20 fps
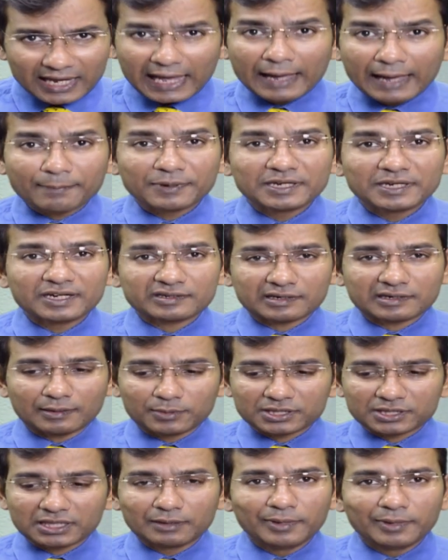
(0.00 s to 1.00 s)
Appellate ka
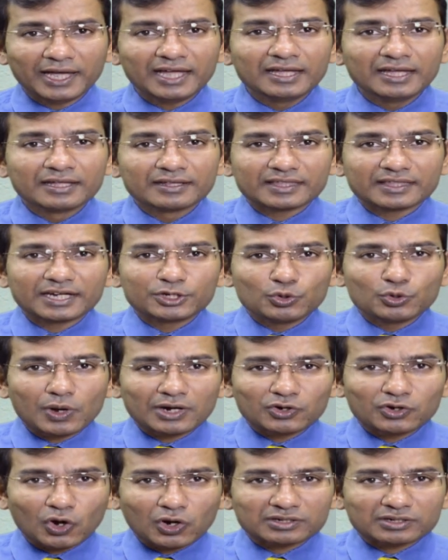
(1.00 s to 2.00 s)
matlab hai that you are
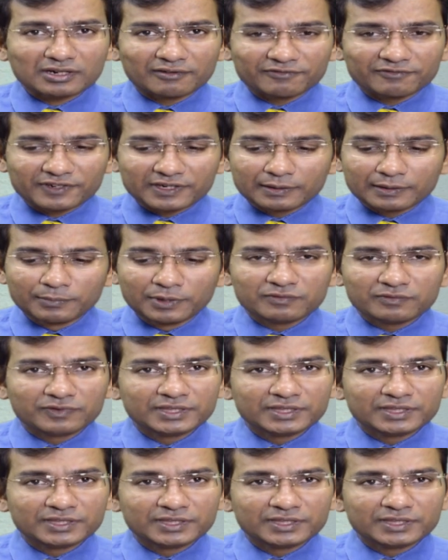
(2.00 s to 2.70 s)
not comfortable